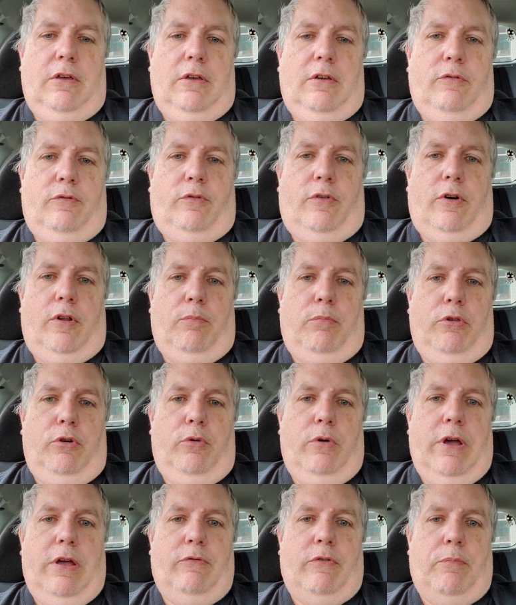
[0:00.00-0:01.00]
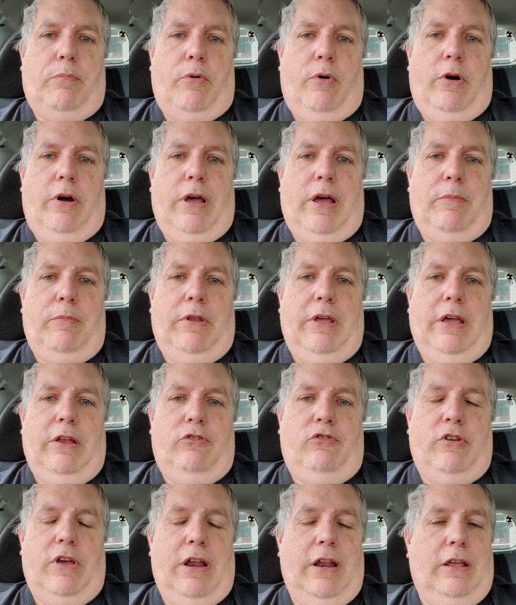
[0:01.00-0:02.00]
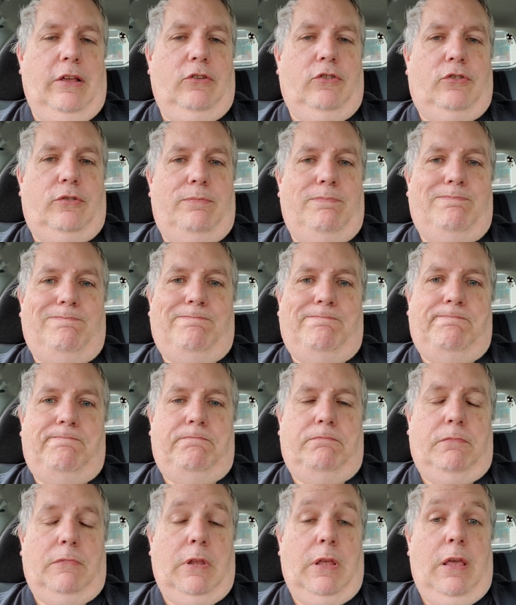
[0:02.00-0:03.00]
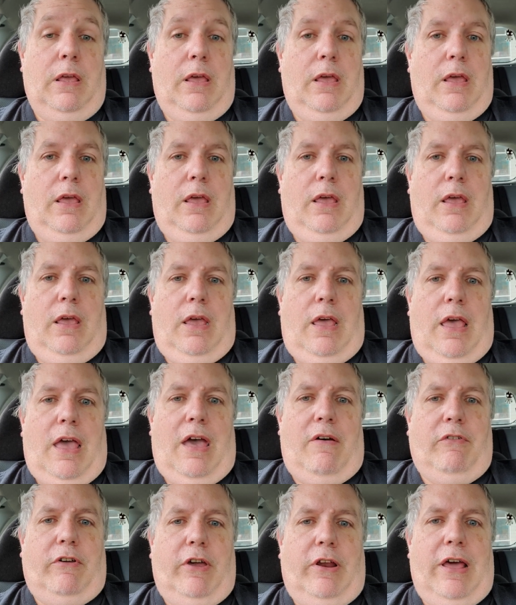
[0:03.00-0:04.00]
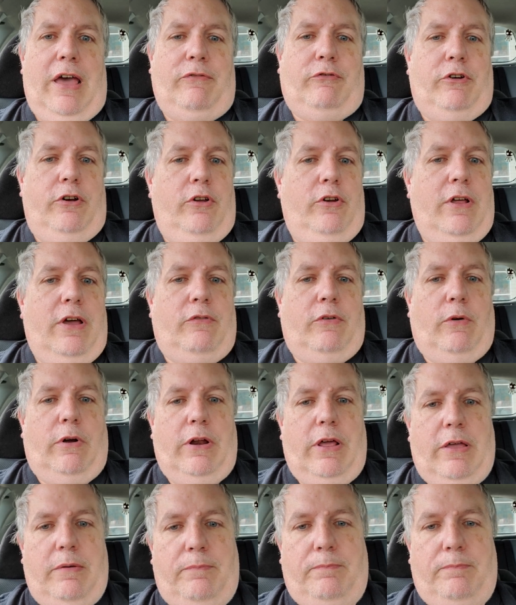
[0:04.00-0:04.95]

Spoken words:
For the Blue Wave Report, I'm Dan Jennings. Have a good afternoon, everyone.